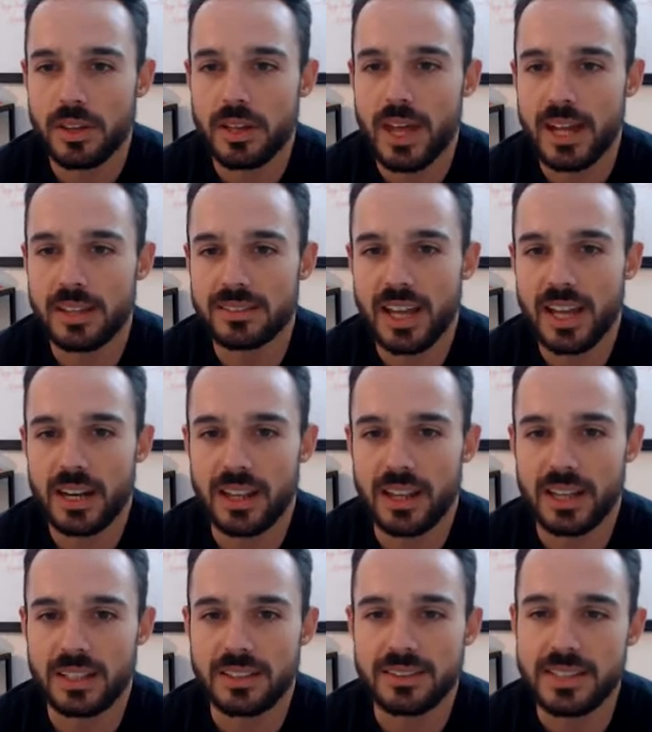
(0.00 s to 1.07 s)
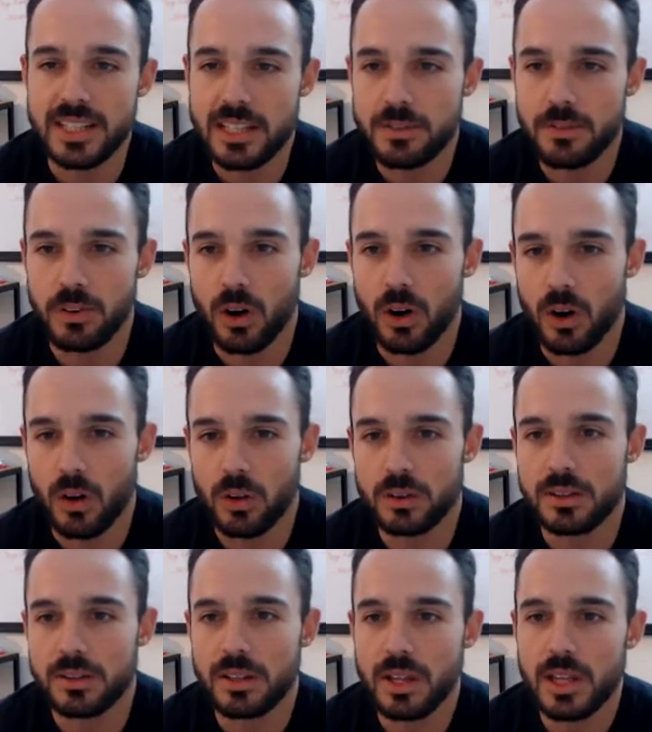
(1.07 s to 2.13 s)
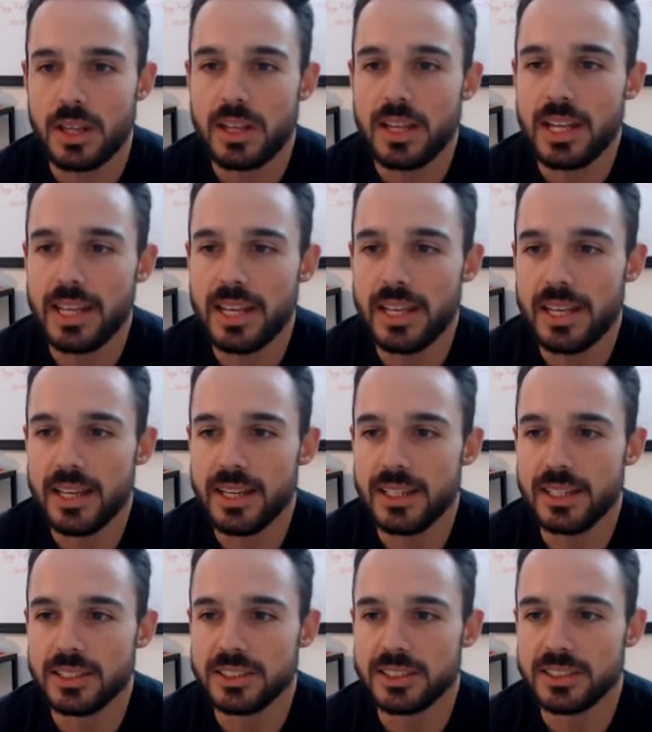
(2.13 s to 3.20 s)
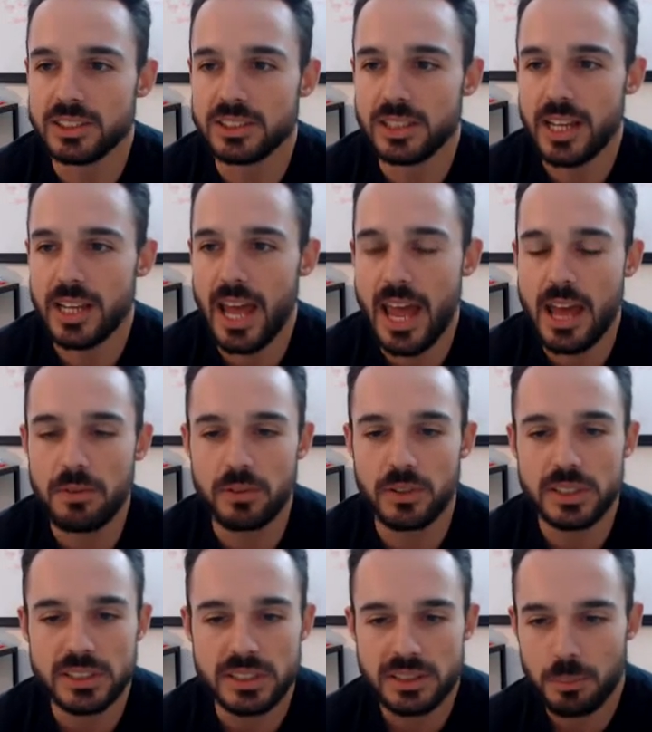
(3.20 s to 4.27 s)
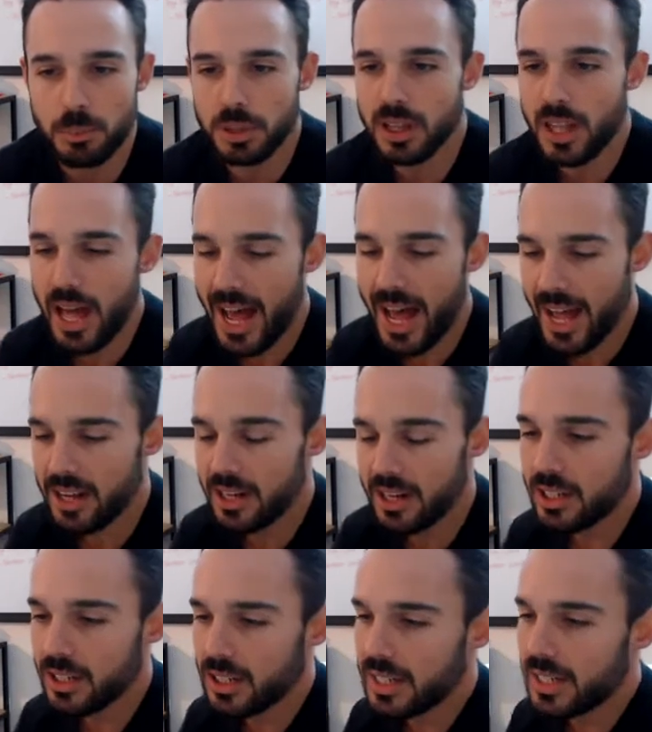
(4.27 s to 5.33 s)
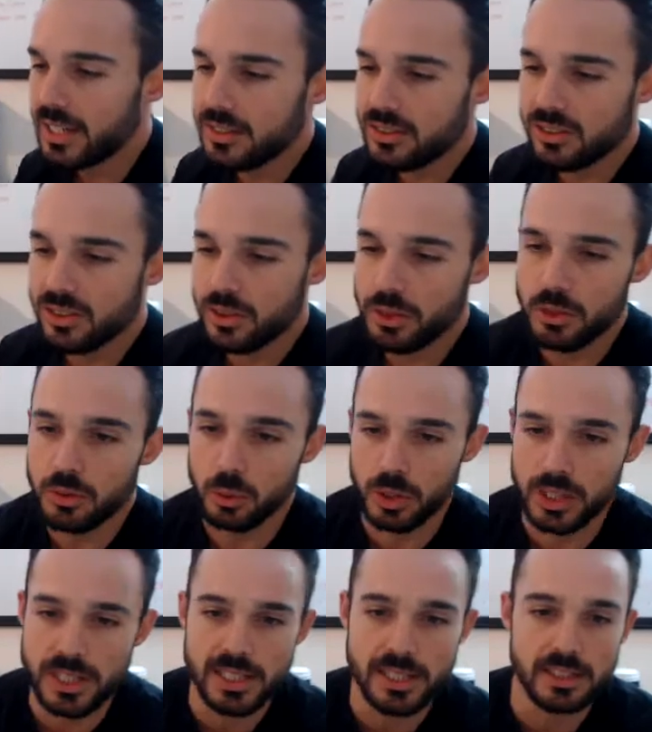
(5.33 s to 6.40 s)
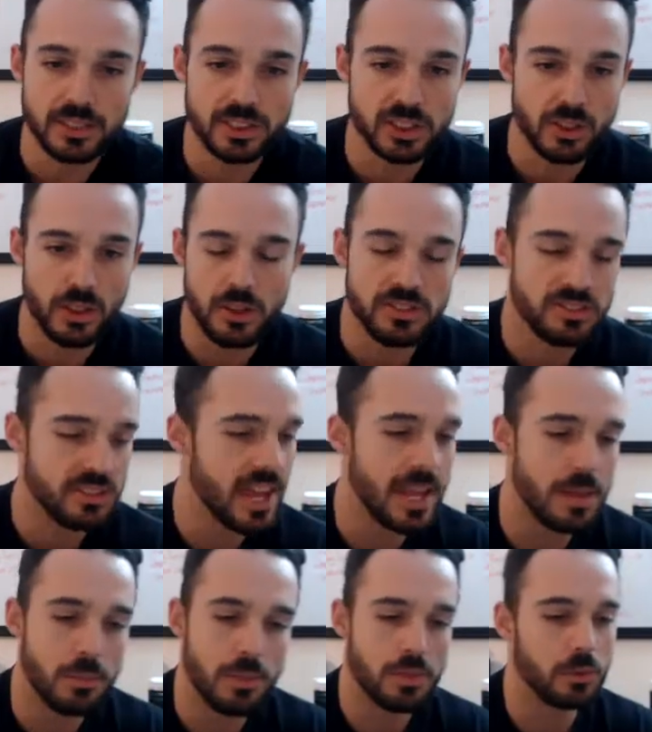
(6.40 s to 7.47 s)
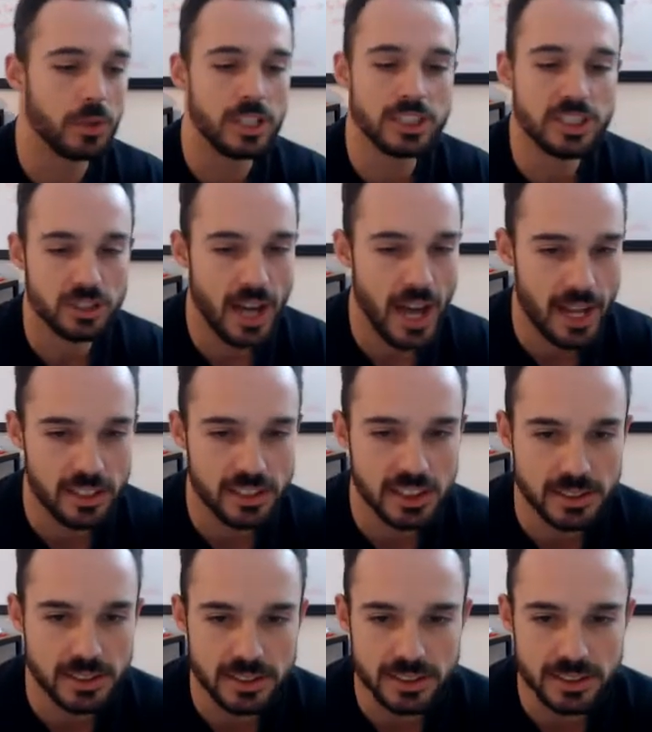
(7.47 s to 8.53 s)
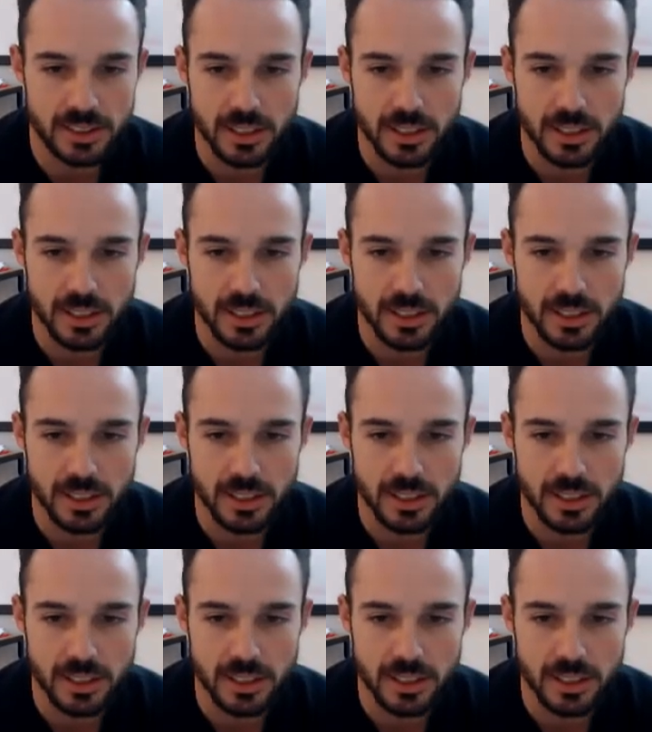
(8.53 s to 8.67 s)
as kind of like a default is every supplier gets the same three strategies